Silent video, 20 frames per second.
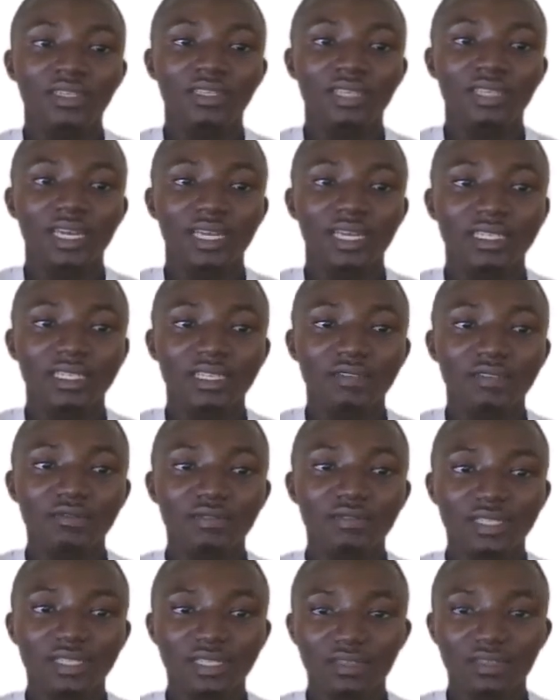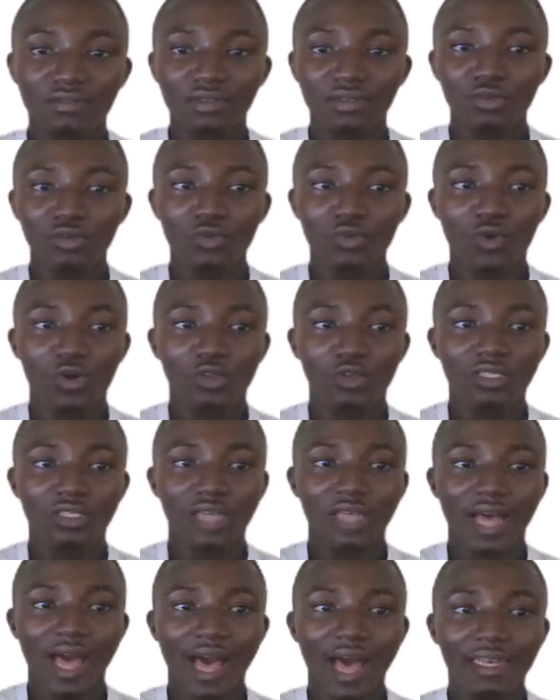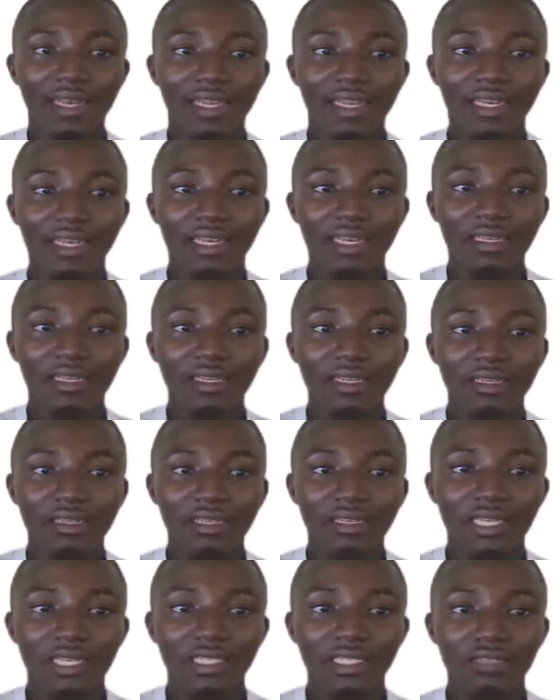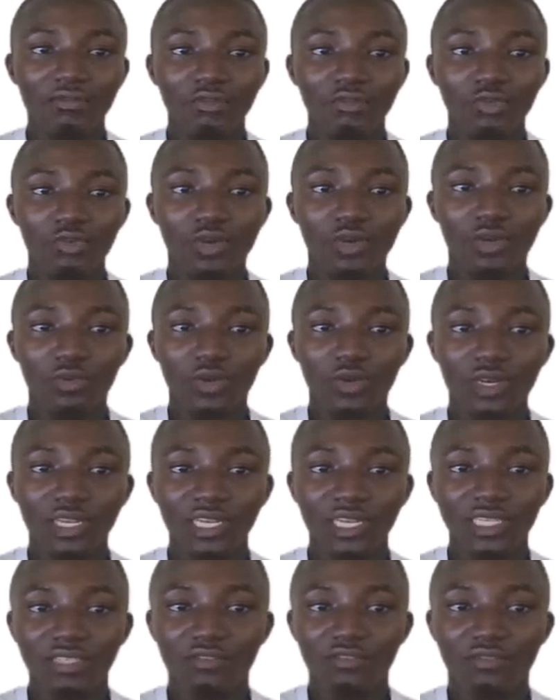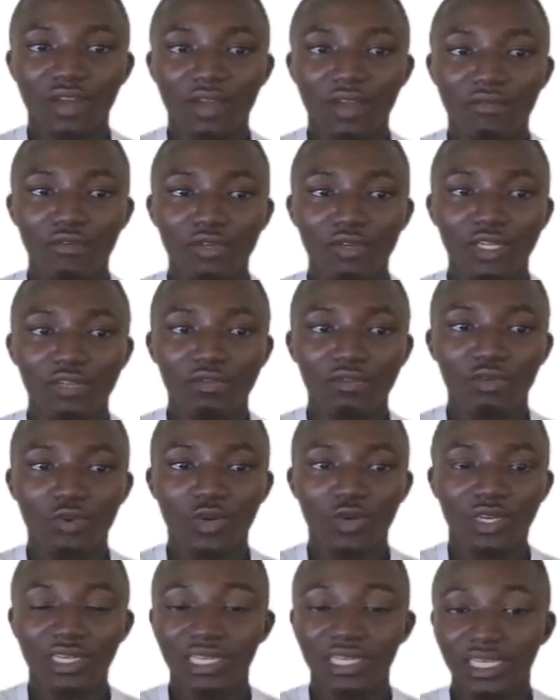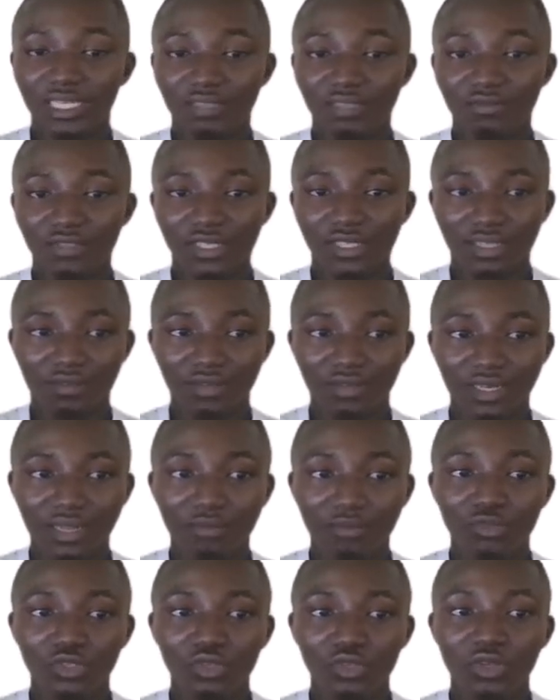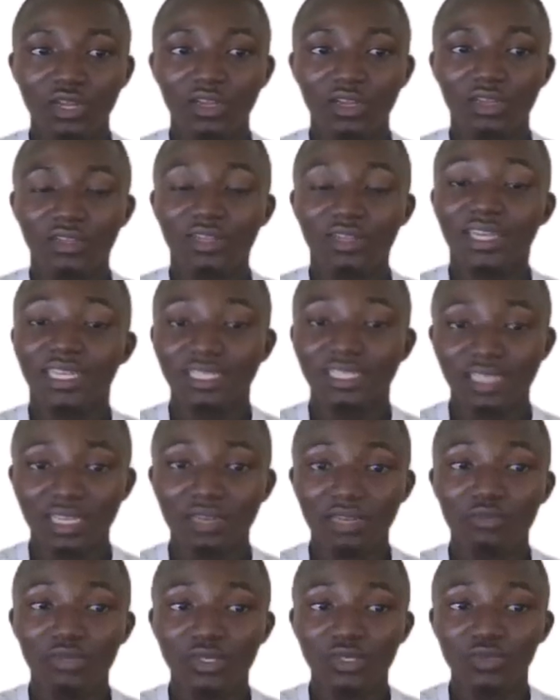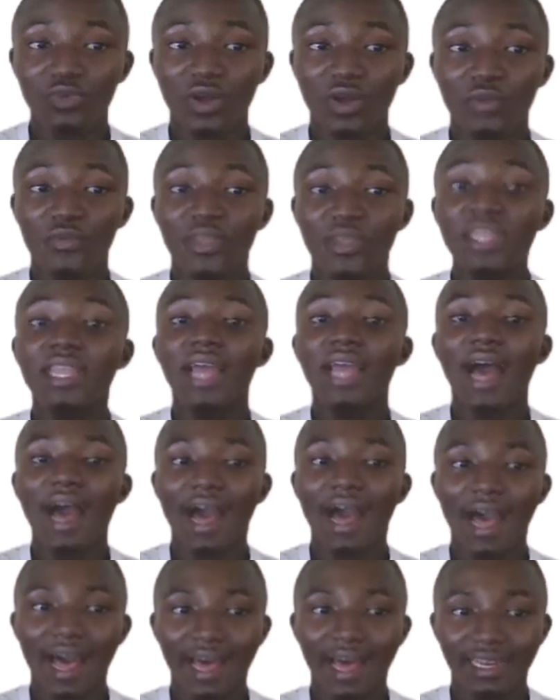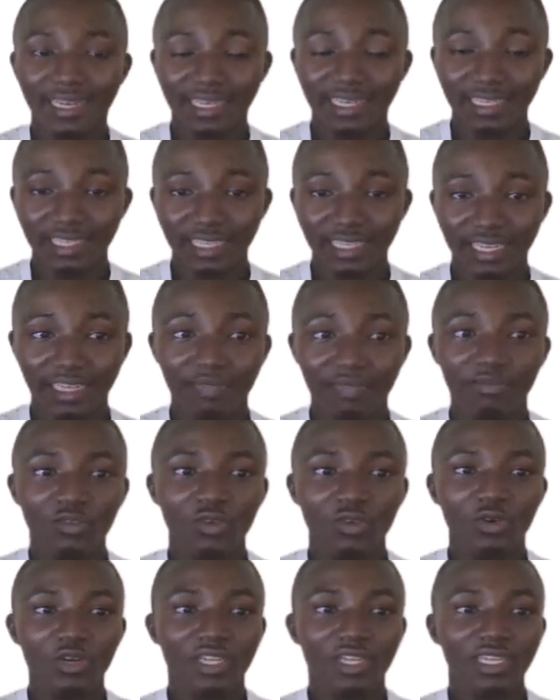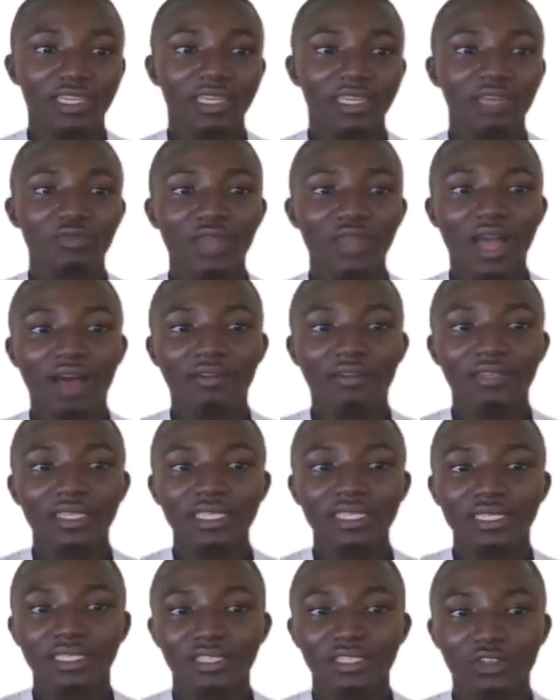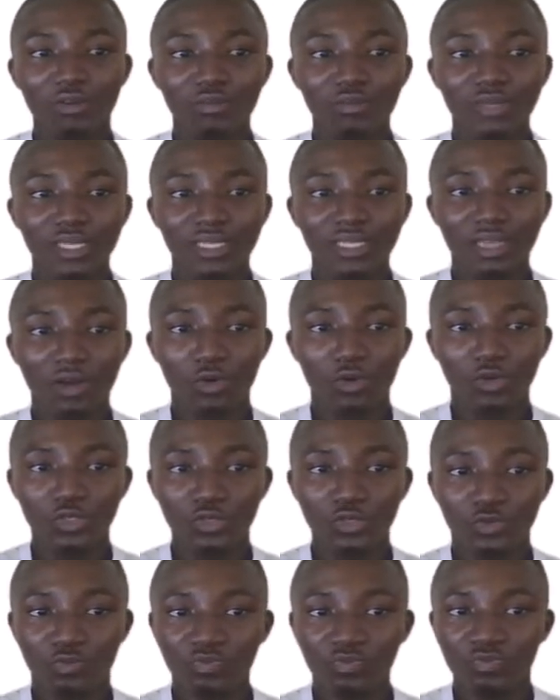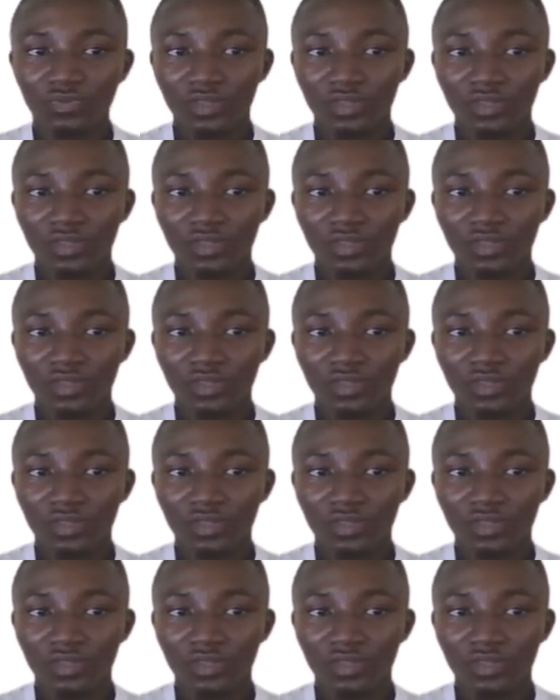Negative 7, because adding negative 2 and what? Negative 5 will give you what? Negative 7. I'm sure you understand the reason why we are adding here. Okay, then you have this denominator also.